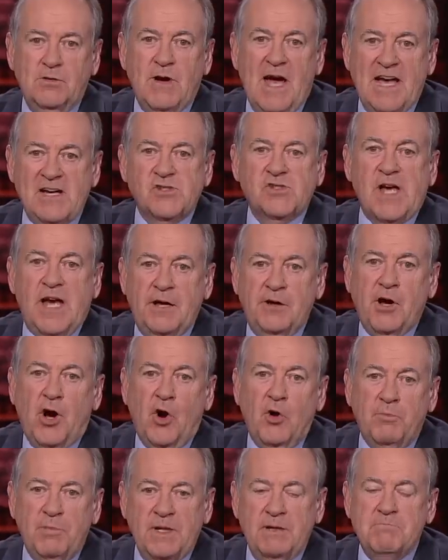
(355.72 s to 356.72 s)
who has an
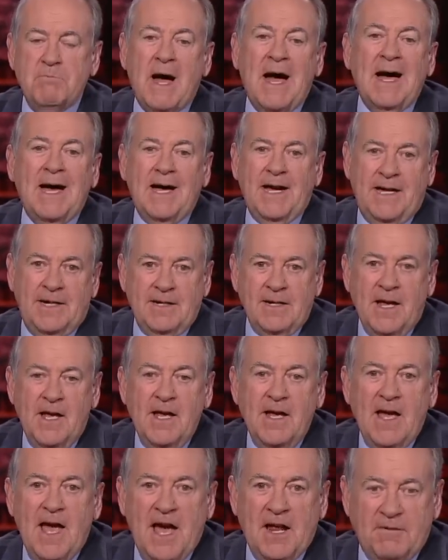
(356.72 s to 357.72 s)
open mind
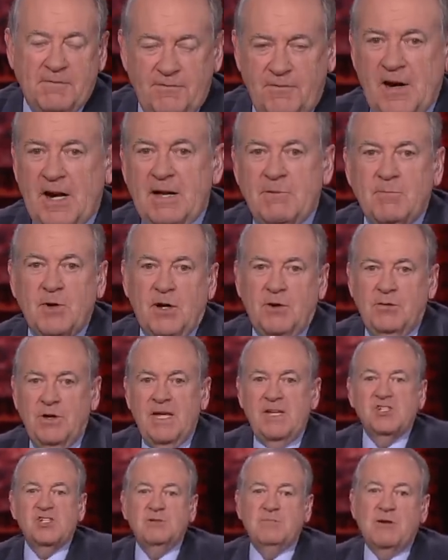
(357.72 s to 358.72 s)
and a funny bone
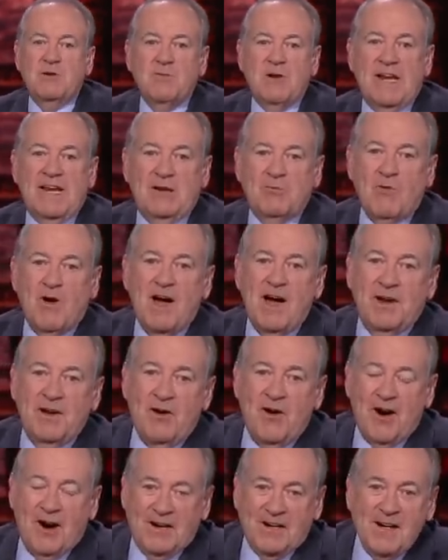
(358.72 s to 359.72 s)
needs to be reading Ron
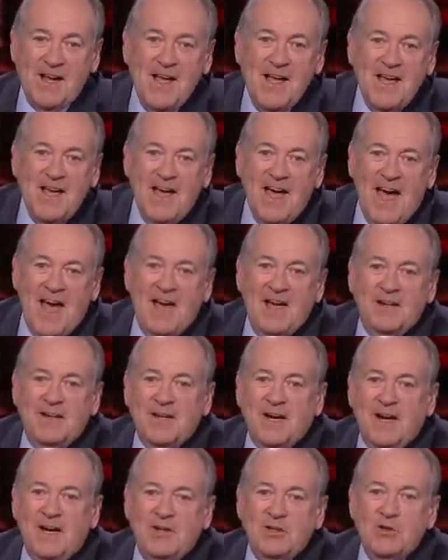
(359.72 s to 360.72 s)
Hart. And
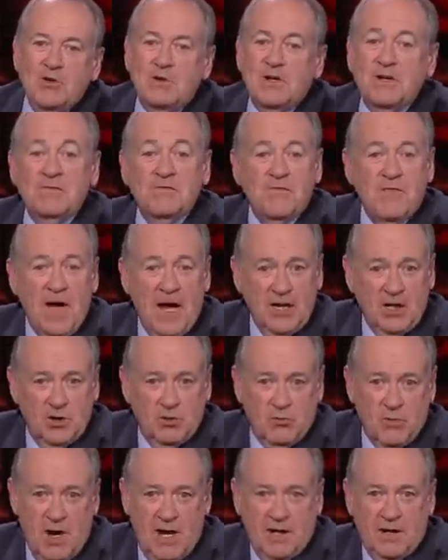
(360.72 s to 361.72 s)
uh, you can follow
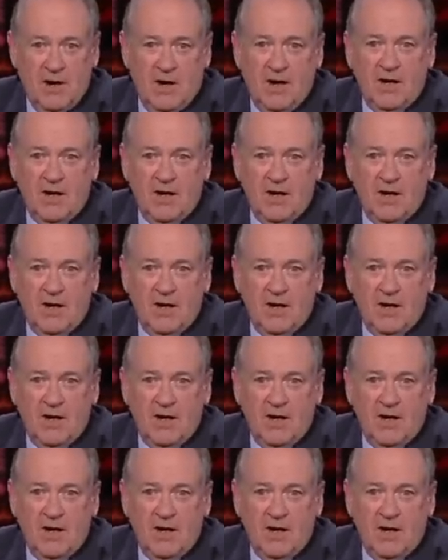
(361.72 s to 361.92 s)
Ron